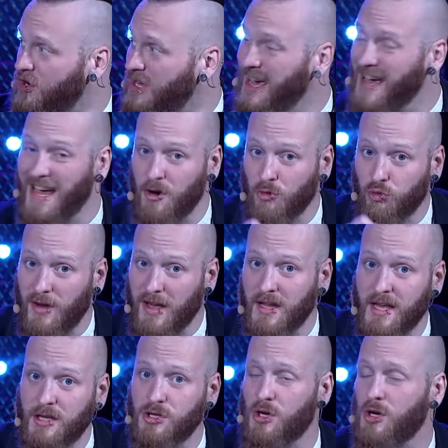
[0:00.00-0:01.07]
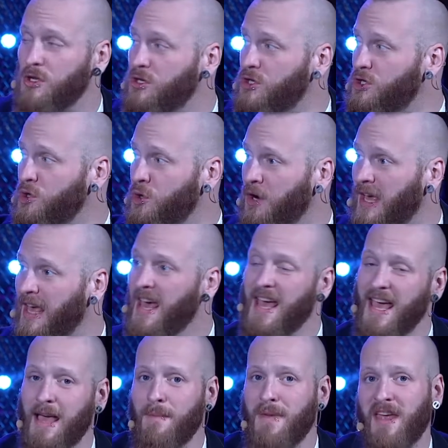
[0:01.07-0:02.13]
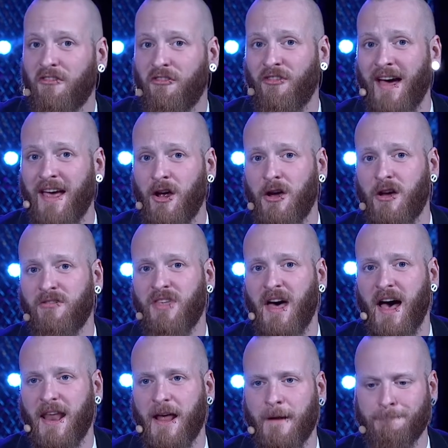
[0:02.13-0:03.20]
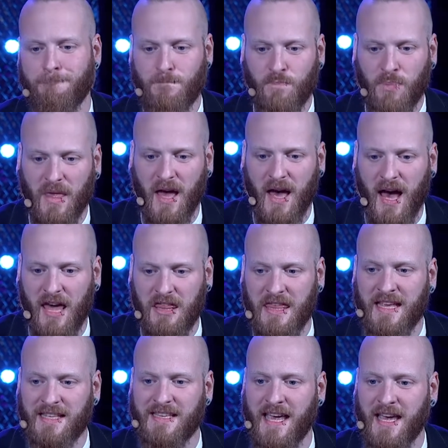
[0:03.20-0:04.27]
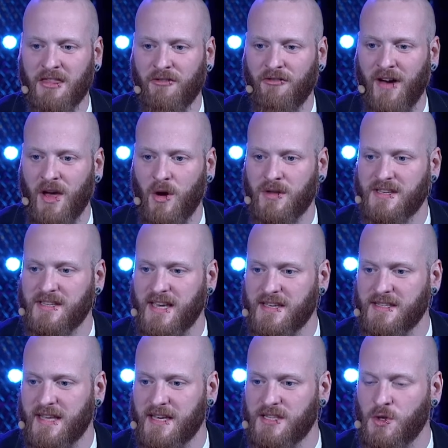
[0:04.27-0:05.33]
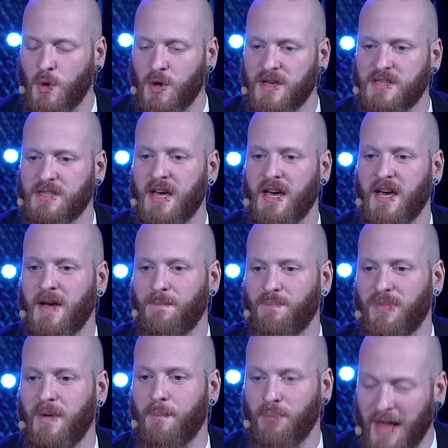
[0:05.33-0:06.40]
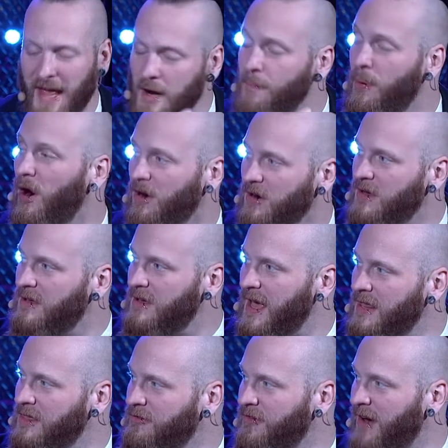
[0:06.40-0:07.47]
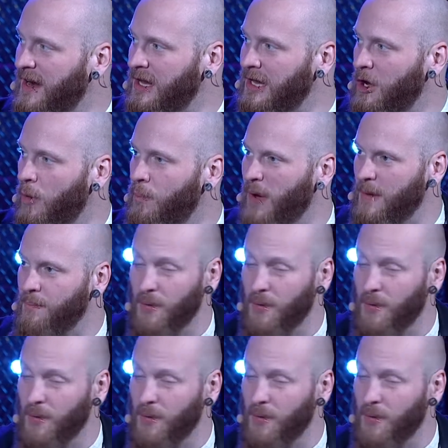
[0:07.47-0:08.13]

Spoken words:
He really took it to Shorty. He made a fight out of that, and I think taking the fight on 6 days' notice played a part in the fight a little bit.